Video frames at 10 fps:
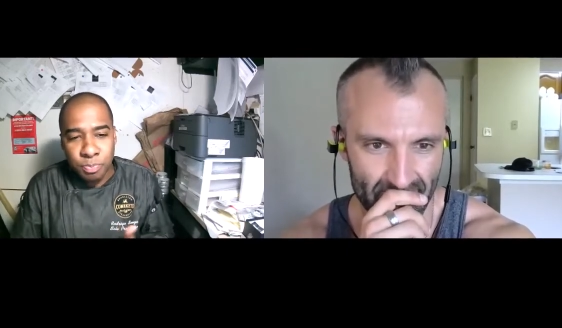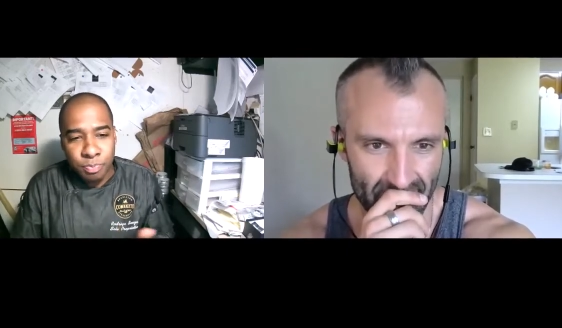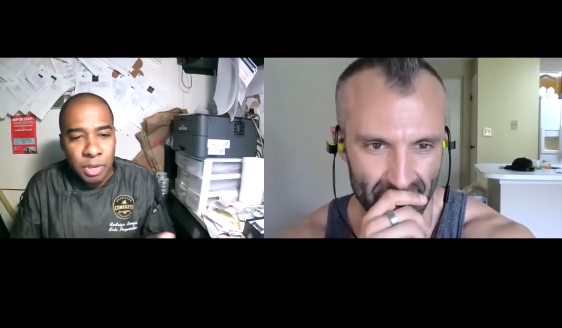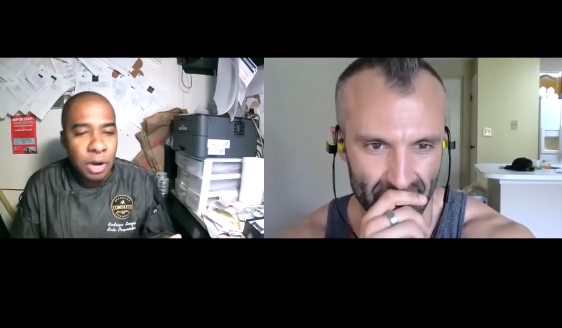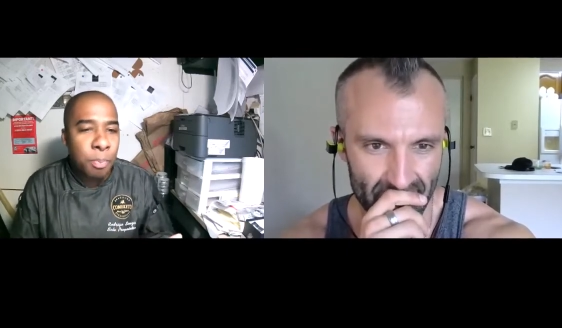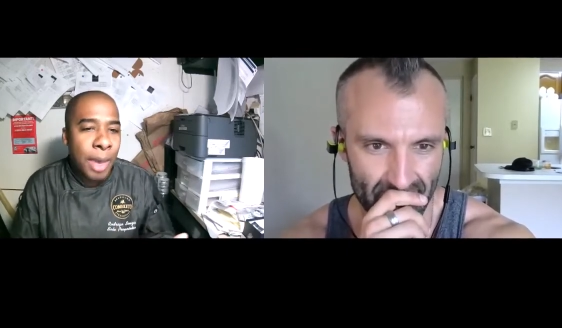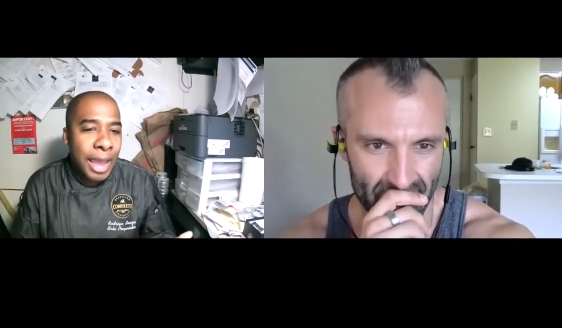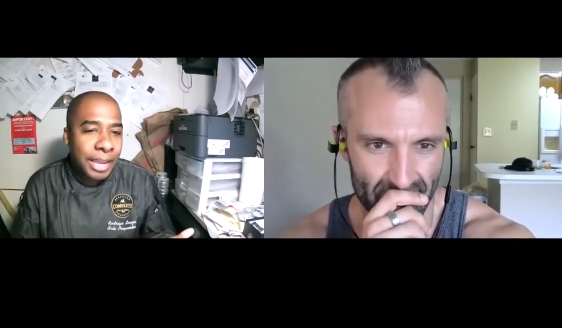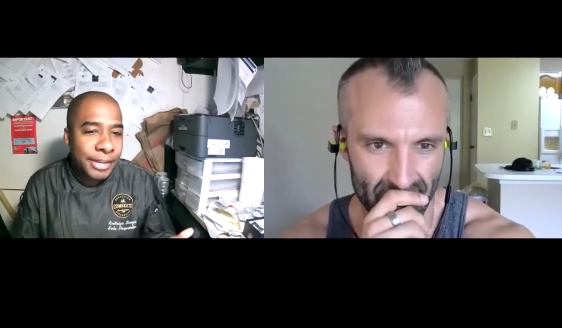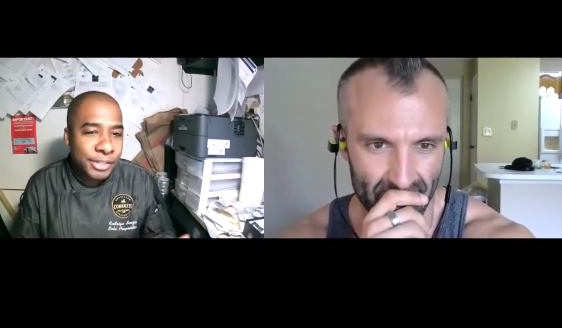Speaker 1: you know,
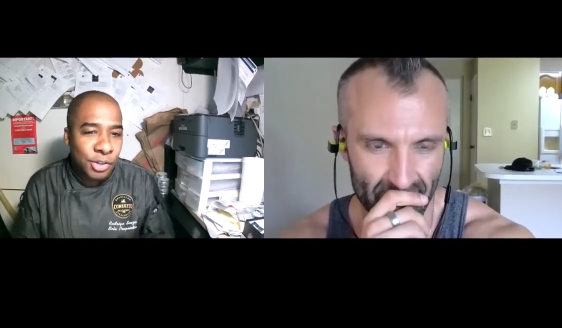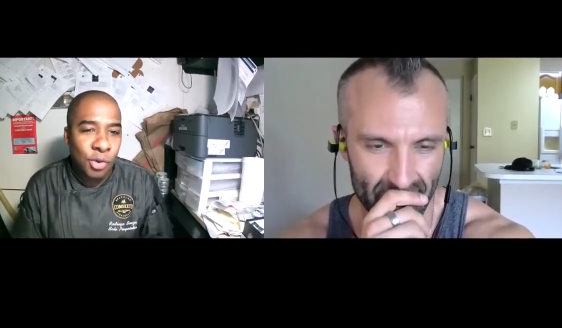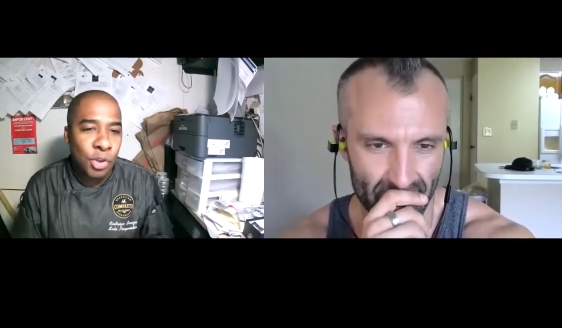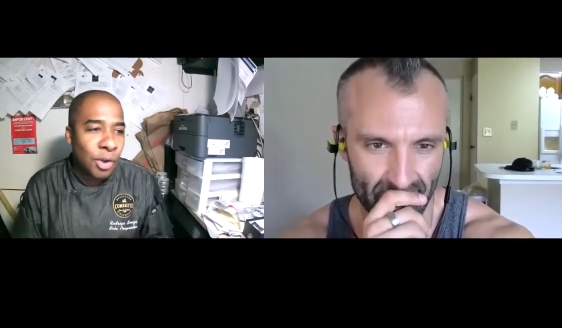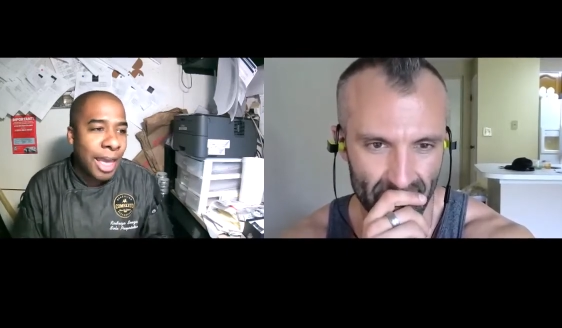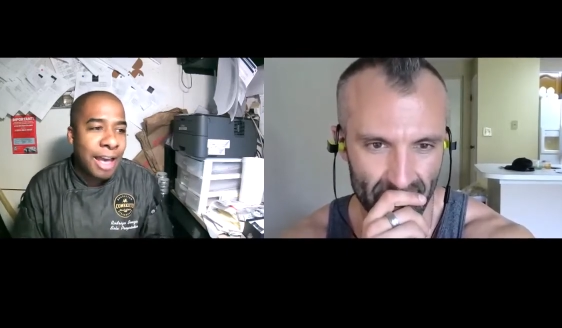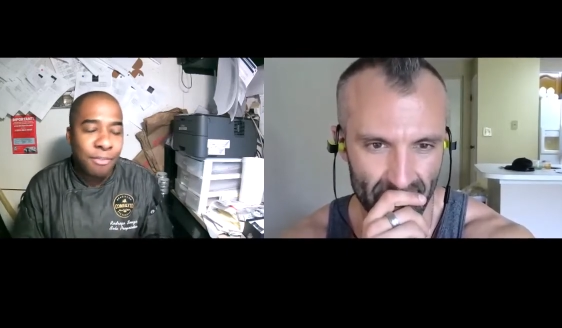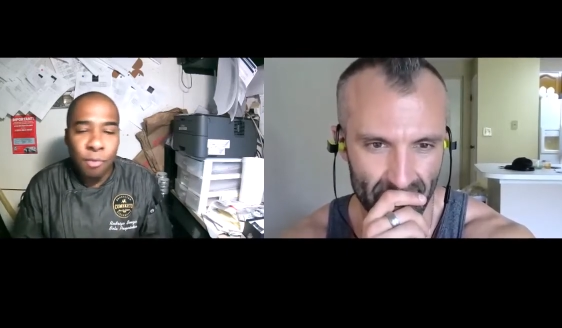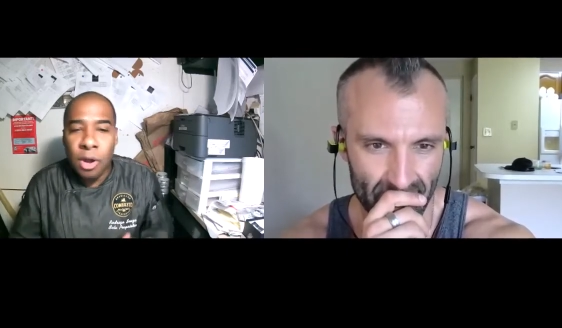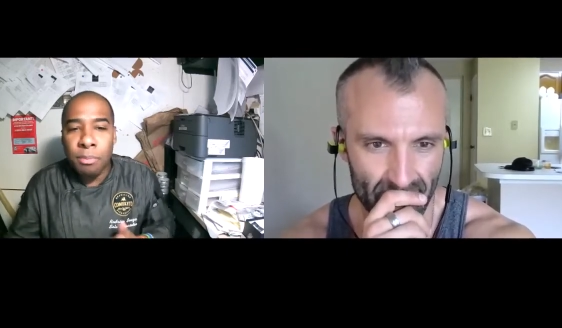package, you have
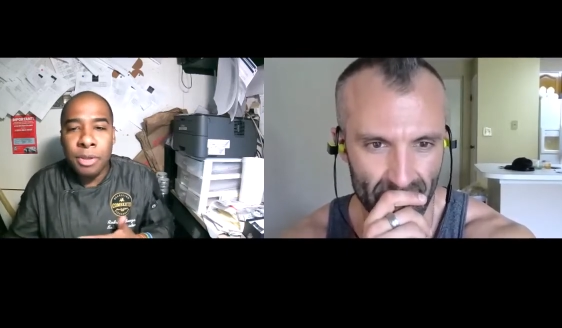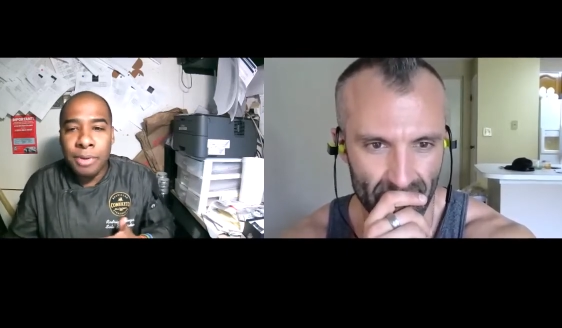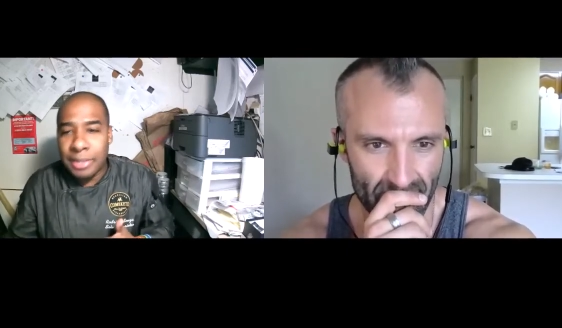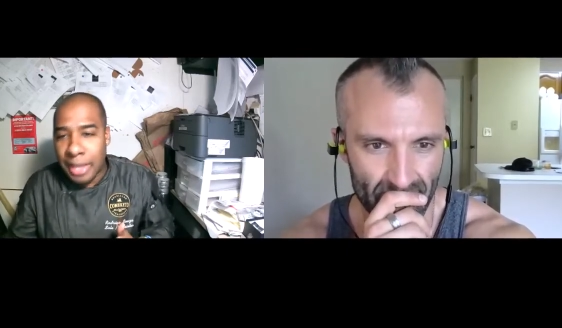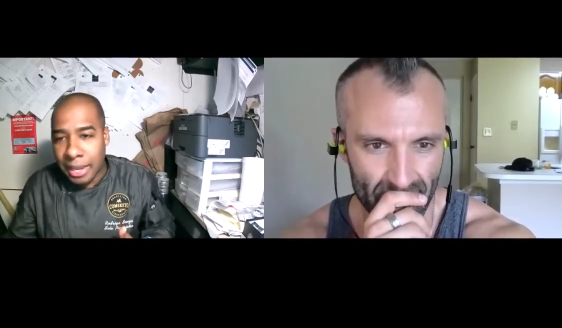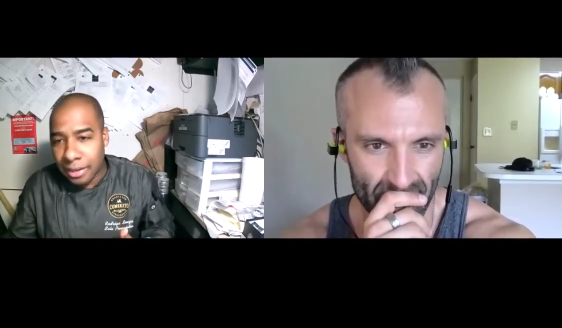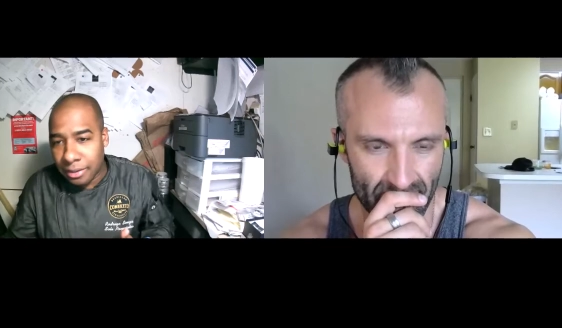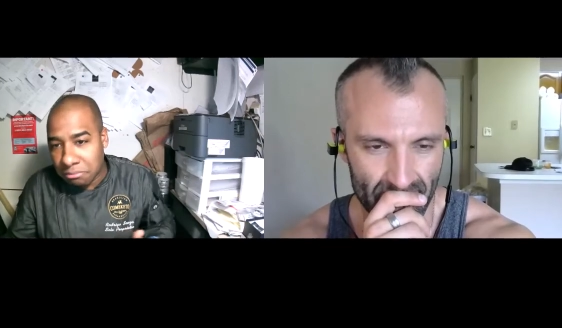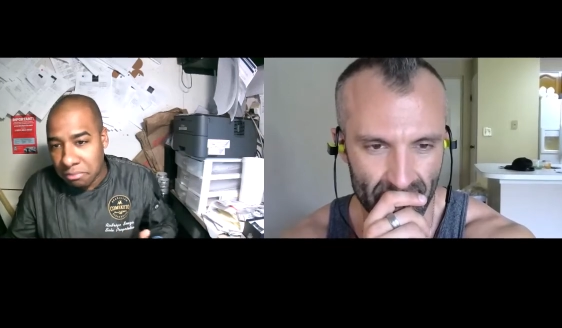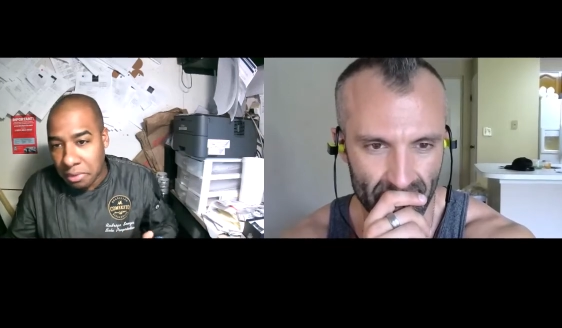1 meal a day,
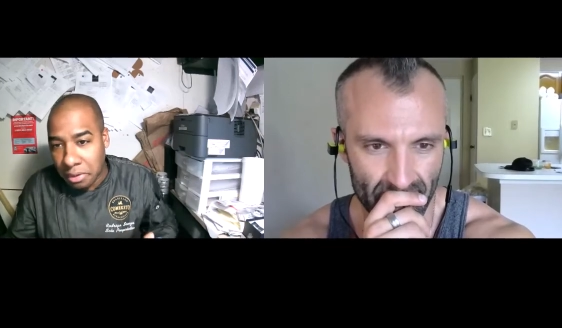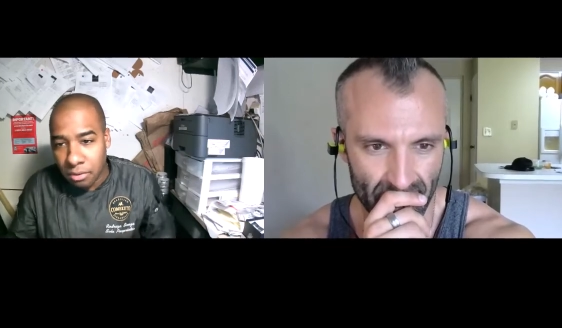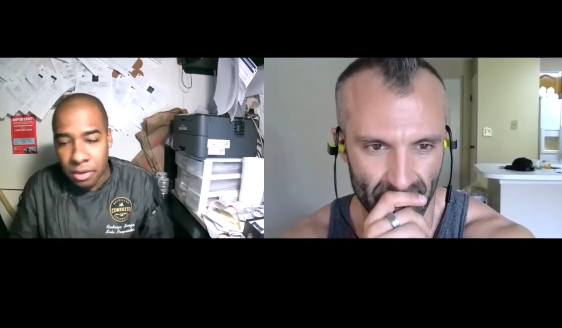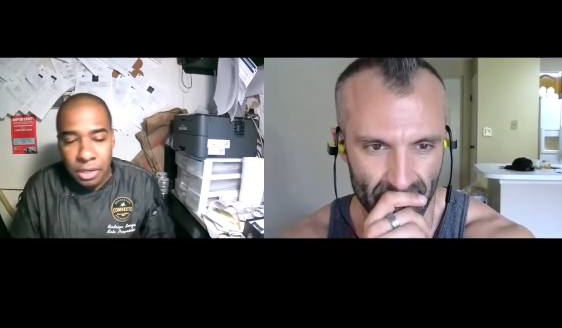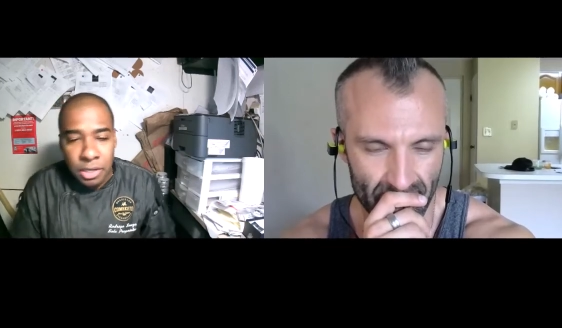you know,